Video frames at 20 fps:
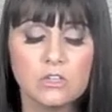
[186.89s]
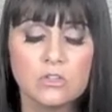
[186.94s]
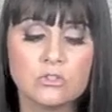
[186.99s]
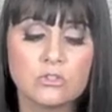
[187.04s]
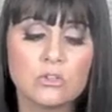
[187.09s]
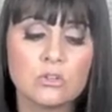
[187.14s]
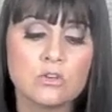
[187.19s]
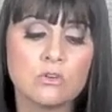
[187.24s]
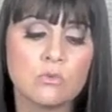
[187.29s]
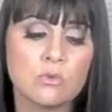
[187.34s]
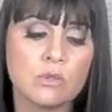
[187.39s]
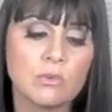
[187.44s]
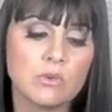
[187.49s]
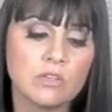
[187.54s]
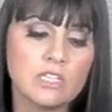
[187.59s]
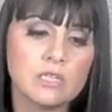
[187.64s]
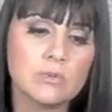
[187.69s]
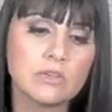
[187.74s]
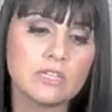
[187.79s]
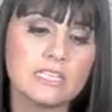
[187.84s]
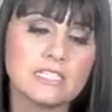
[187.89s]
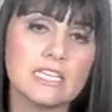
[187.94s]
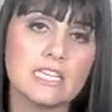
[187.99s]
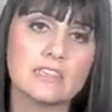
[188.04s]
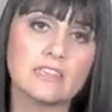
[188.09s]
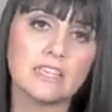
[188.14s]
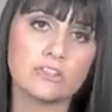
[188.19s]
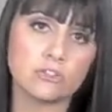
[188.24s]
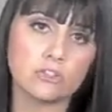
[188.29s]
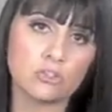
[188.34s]
So we really want to
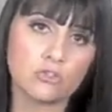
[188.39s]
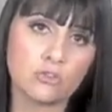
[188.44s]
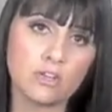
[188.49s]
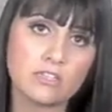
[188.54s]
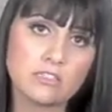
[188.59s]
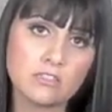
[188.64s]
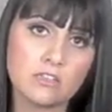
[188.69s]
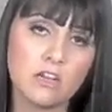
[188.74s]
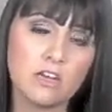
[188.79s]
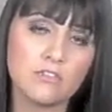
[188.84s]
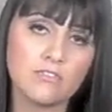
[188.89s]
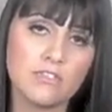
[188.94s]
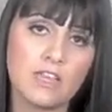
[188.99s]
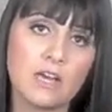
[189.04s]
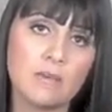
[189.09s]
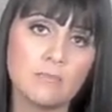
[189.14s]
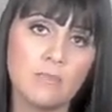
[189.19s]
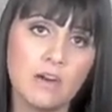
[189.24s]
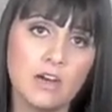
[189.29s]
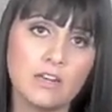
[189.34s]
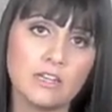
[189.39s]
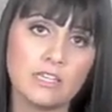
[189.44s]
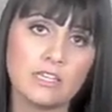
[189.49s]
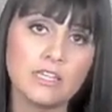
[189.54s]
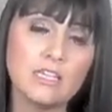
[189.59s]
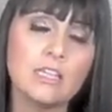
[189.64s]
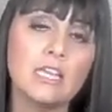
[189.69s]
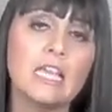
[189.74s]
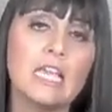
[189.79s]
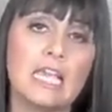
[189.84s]
take that stress off that
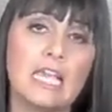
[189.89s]
body